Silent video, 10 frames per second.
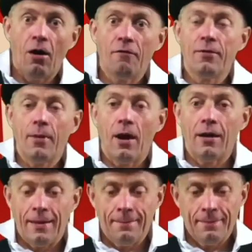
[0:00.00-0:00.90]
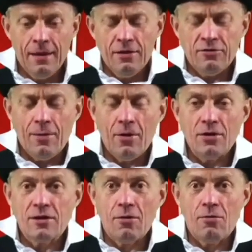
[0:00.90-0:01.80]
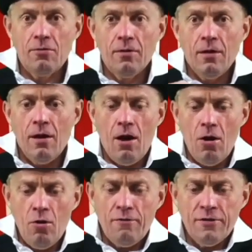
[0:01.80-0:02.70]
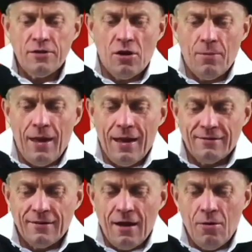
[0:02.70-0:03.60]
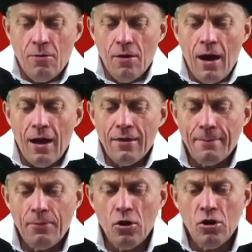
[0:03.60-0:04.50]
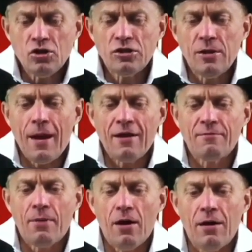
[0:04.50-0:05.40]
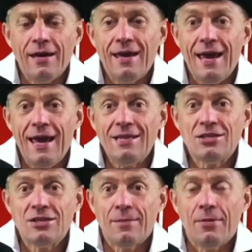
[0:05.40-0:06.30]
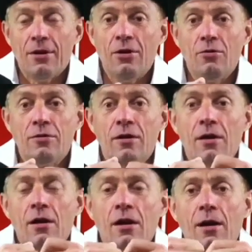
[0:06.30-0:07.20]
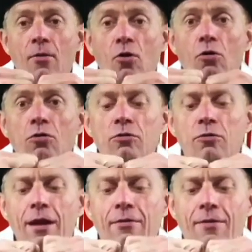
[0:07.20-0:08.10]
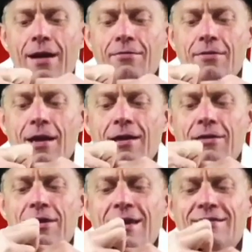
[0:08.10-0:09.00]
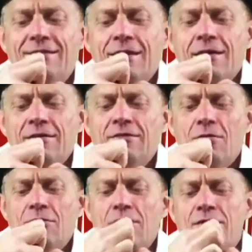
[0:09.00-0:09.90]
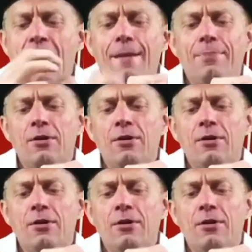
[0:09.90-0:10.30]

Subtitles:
of the barley. So I'm going to go over the top like so, and then push the bag of barley into the balloon, come all the way around like this, so that that